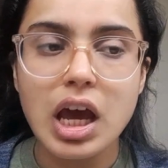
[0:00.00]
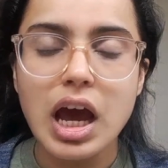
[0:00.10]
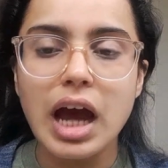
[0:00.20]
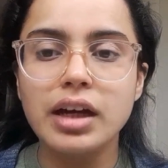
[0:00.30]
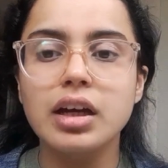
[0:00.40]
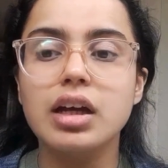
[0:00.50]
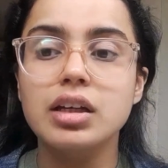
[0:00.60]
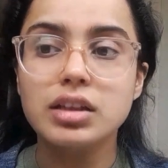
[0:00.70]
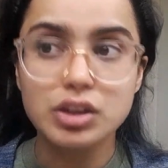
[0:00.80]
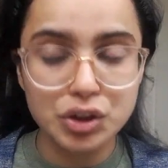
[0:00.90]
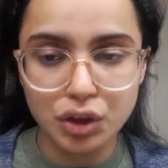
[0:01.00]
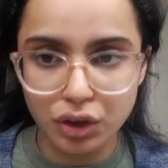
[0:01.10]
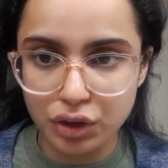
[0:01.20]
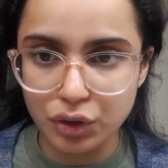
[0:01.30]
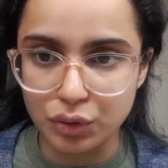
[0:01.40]
And I assure
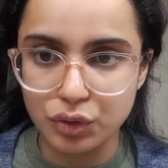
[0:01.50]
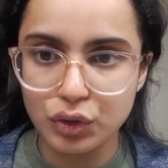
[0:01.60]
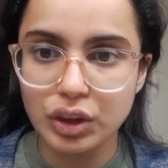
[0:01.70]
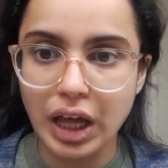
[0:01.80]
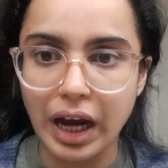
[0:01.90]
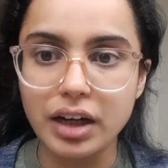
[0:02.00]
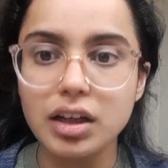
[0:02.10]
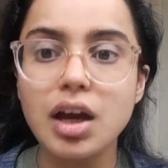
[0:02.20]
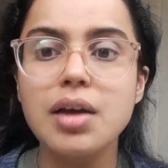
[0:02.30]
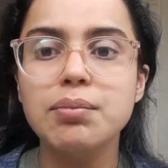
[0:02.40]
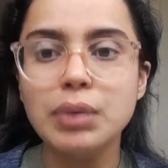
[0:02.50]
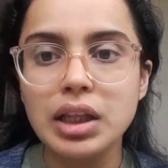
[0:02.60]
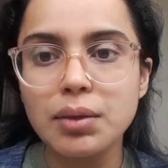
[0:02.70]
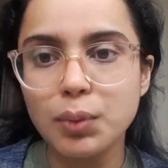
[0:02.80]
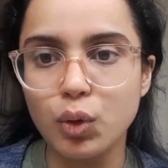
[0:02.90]
you that
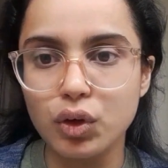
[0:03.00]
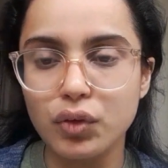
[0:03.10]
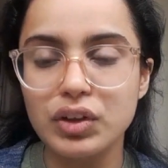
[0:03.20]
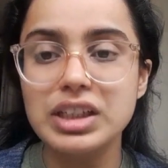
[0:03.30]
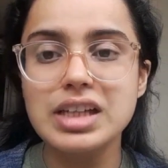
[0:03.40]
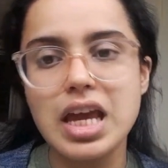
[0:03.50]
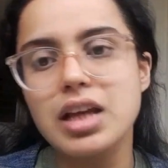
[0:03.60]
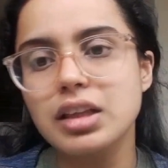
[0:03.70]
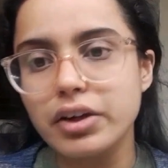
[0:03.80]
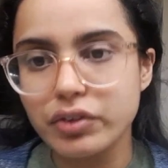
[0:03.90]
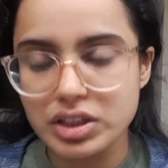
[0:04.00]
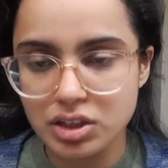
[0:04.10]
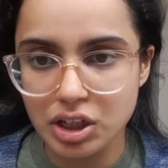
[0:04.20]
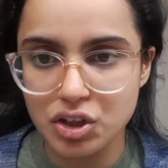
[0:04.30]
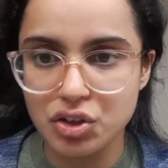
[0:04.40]
Minibord will take that
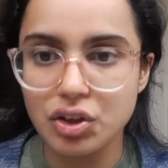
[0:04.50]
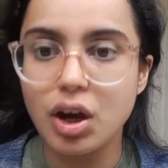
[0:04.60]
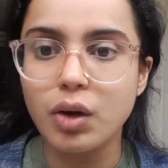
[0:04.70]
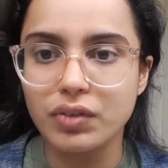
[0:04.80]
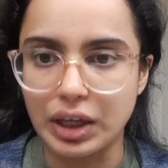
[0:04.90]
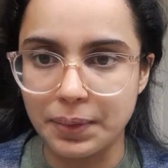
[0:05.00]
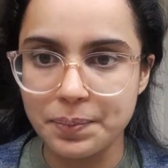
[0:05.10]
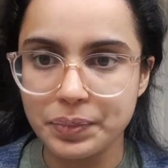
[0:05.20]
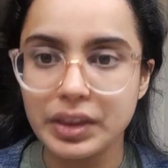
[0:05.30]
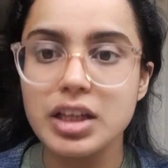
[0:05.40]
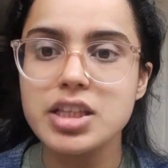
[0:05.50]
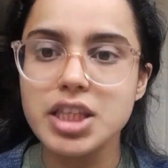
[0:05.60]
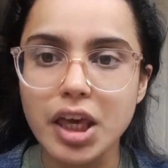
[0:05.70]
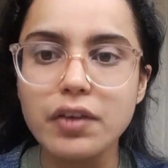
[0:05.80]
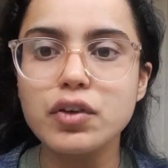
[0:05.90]
frustration away,
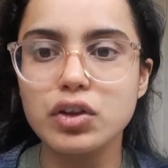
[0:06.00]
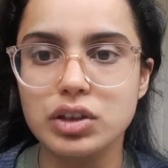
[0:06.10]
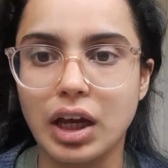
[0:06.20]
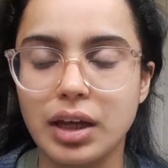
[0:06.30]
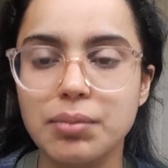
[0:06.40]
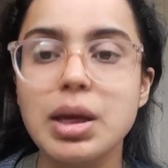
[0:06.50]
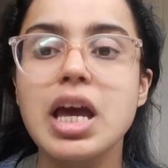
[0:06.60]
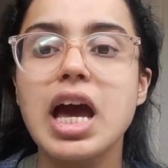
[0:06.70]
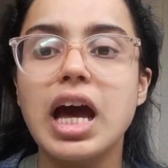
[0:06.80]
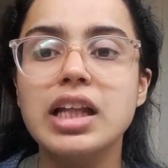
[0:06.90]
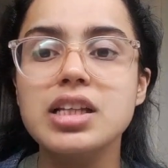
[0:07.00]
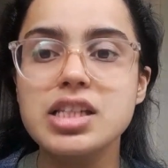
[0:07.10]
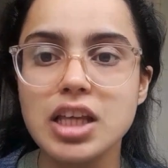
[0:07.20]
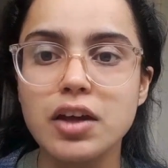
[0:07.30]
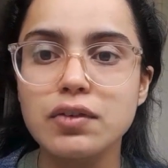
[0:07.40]
save your time, and
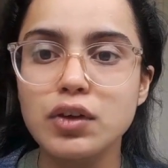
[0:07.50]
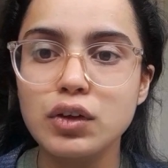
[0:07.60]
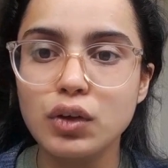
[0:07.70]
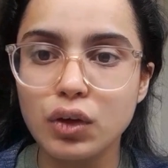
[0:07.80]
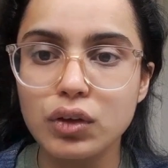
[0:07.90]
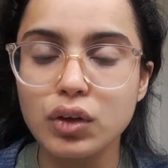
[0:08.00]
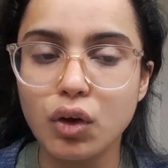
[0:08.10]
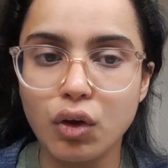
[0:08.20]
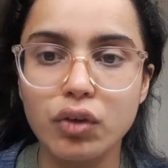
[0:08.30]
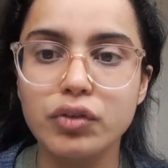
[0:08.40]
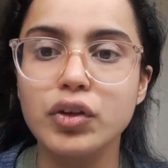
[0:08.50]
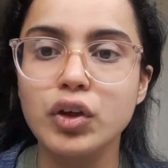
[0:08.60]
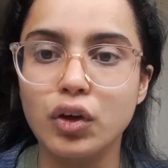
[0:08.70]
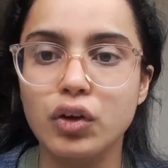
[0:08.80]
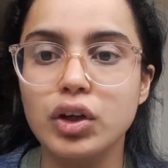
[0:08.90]
save a lot of
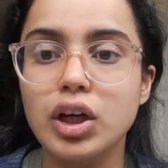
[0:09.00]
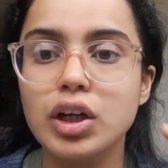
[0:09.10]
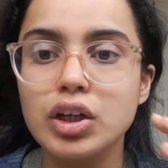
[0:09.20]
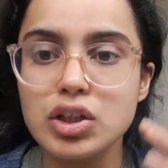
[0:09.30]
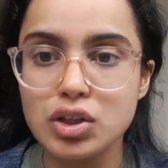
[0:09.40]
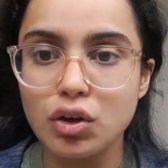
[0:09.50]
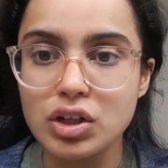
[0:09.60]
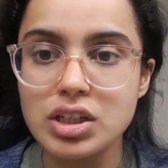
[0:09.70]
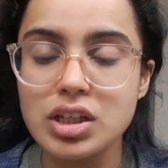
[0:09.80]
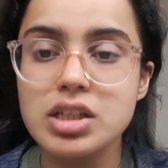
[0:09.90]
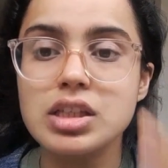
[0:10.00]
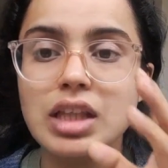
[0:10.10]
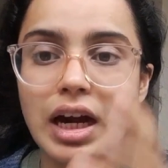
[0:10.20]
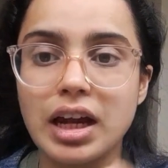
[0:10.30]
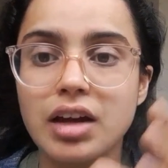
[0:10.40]
your resources
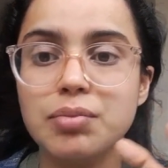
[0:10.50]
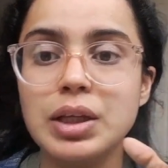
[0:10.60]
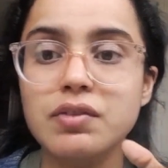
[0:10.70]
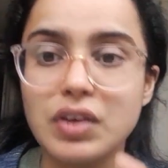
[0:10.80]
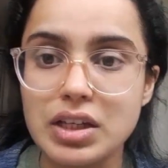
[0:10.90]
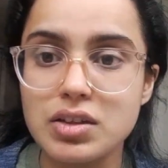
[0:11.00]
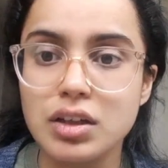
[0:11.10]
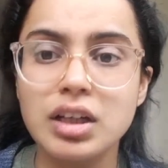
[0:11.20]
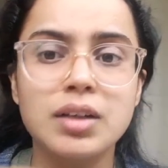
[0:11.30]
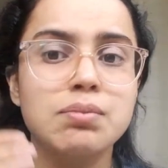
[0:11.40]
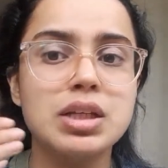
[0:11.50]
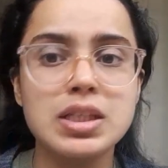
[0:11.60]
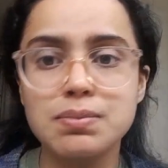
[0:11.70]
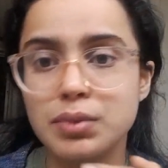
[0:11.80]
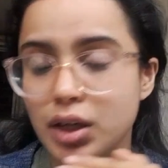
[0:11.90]
that have been wasted in
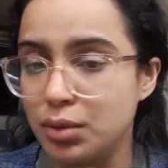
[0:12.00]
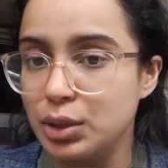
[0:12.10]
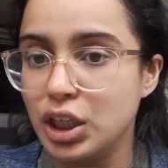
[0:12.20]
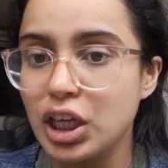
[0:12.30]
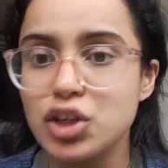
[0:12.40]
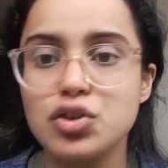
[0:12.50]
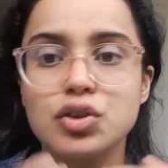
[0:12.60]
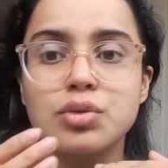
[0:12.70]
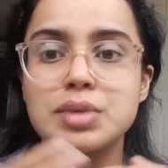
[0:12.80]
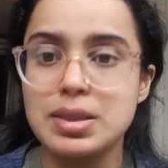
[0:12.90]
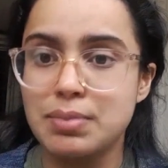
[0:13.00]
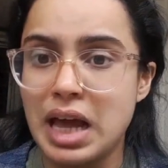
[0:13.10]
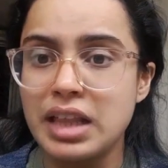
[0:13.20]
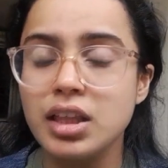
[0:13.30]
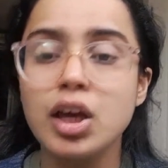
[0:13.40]
miscommunication,
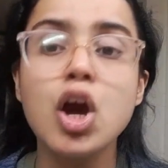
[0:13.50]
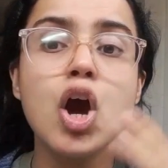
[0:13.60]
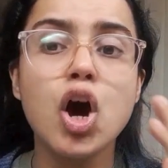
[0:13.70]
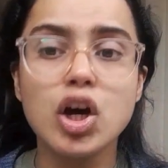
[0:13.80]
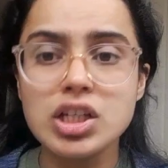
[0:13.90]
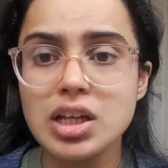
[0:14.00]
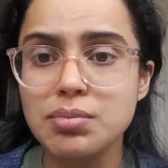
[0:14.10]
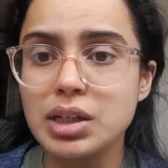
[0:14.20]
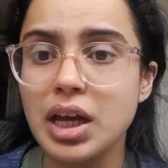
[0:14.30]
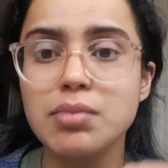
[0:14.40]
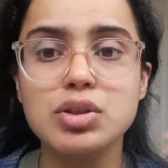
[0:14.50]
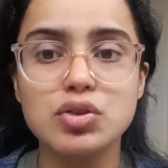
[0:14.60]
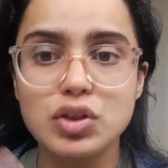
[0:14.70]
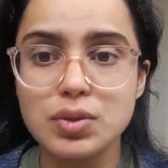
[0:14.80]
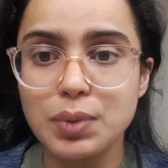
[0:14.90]
misplanning, or sometimes
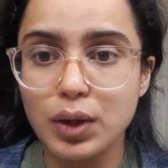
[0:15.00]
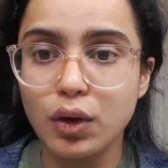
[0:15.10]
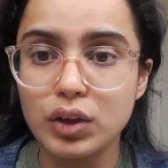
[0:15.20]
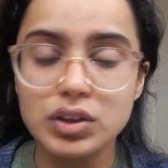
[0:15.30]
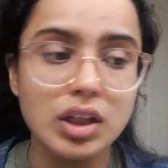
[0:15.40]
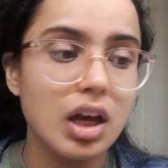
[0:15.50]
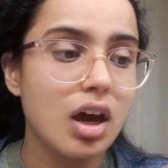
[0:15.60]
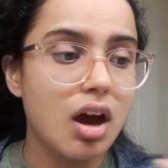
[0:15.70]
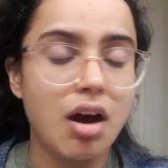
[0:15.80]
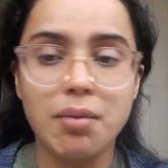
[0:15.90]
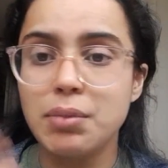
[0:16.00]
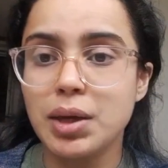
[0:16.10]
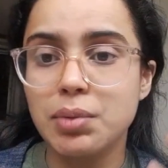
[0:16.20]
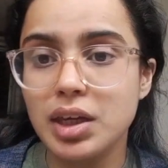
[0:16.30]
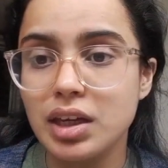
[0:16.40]
just because
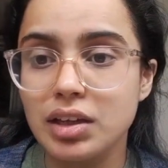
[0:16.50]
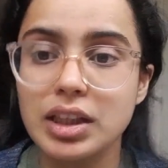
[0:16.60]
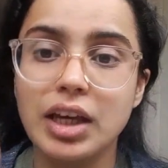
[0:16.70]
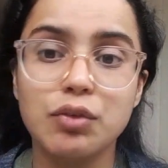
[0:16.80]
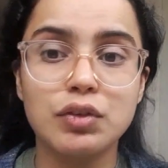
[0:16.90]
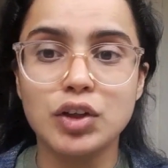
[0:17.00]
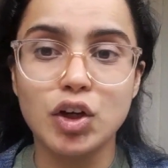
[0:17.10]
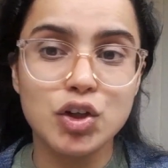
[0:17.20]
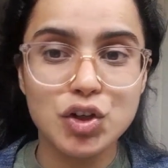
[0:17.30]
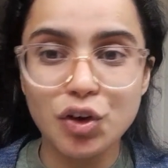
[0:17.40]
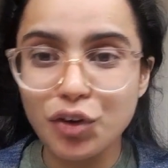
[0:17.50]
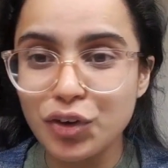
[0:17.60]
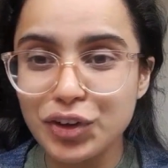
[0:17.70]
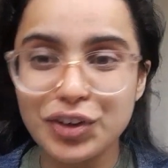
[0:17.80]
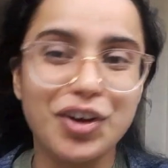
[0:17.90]
maybe like we were not
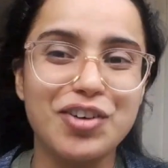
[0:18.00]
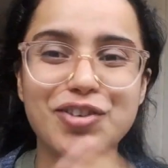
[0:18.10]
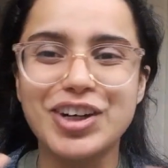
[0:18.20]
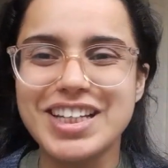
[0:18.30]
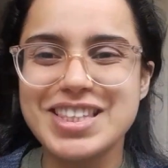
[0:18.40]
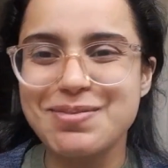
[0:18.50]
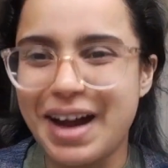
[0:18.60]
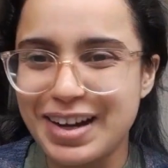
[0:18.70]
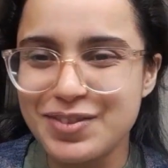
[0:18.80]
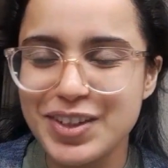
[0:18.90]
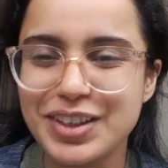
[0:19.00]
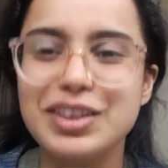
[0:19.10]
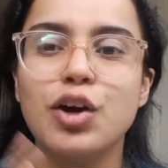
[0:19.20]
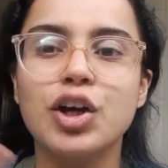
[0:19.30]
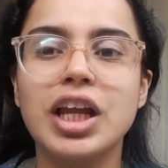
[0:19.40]
sure of what is the bandwidth,
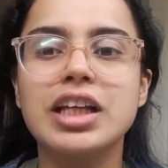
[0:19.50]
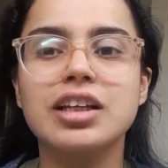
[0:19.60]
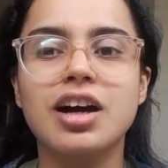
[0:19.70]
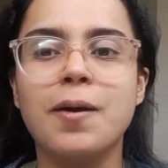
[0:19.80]
or like